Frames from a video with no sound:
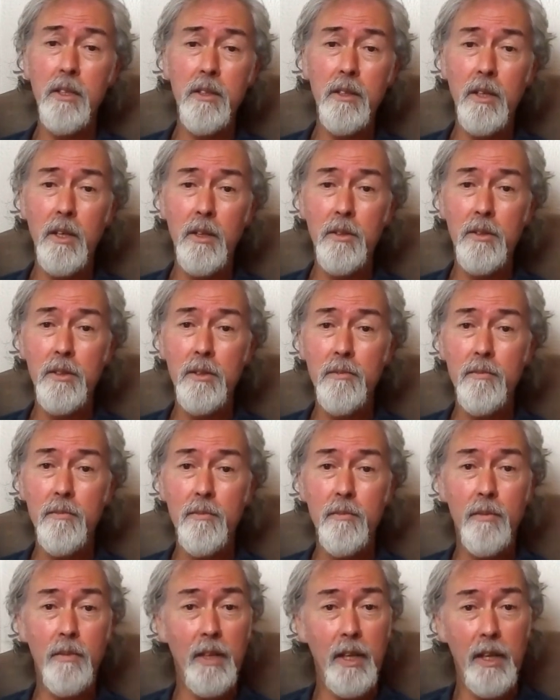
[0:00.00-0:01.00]
who knows,
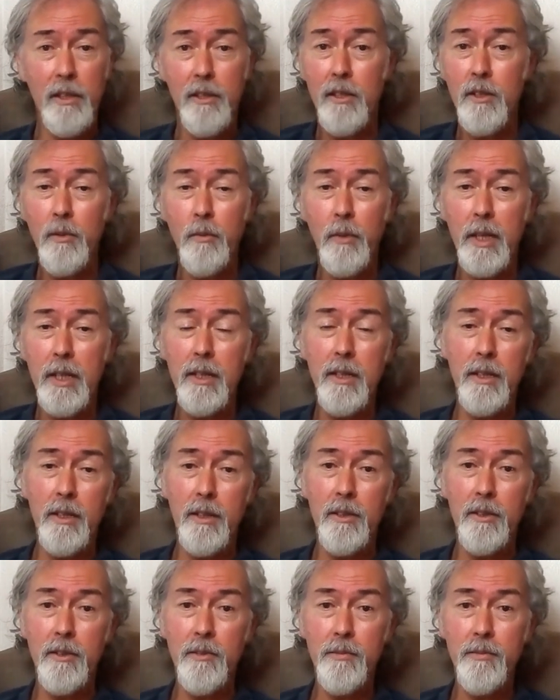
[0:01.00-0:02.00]
that's the way it
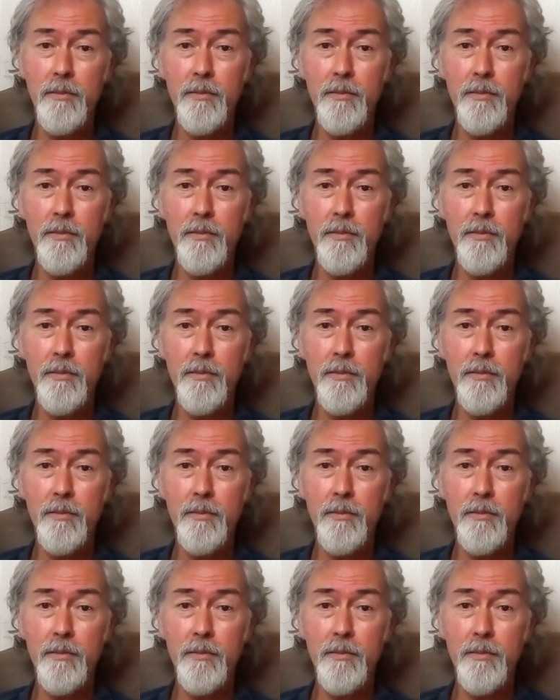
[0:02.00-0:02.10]
is.